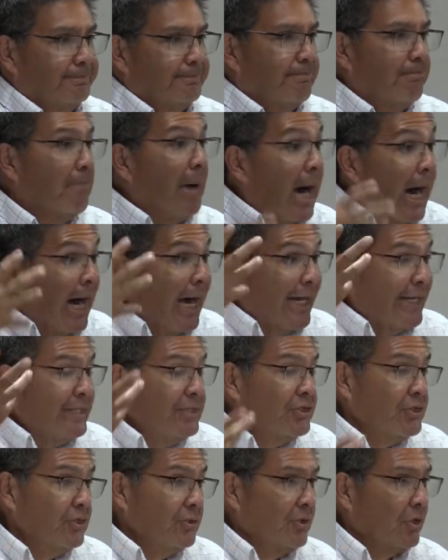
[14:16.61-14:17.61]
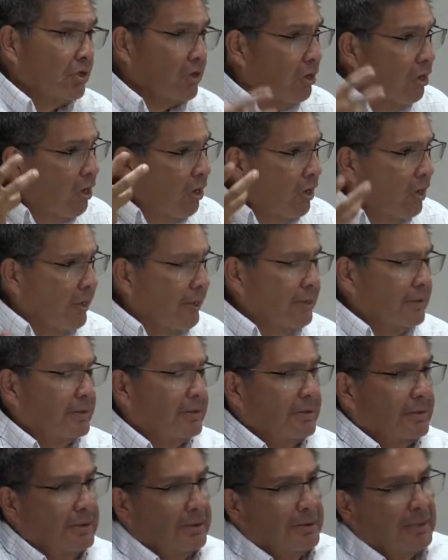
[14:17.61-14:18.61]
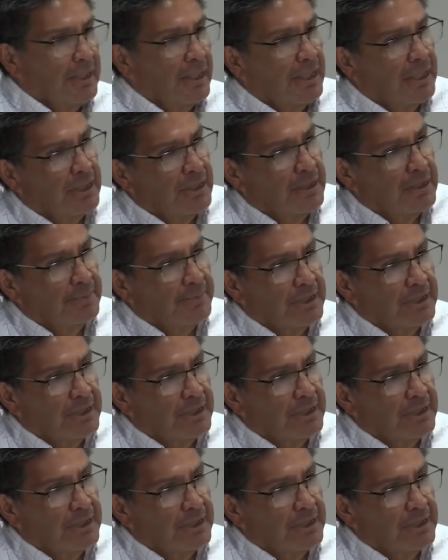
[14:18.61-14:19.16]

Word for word: mind, her heart, uh,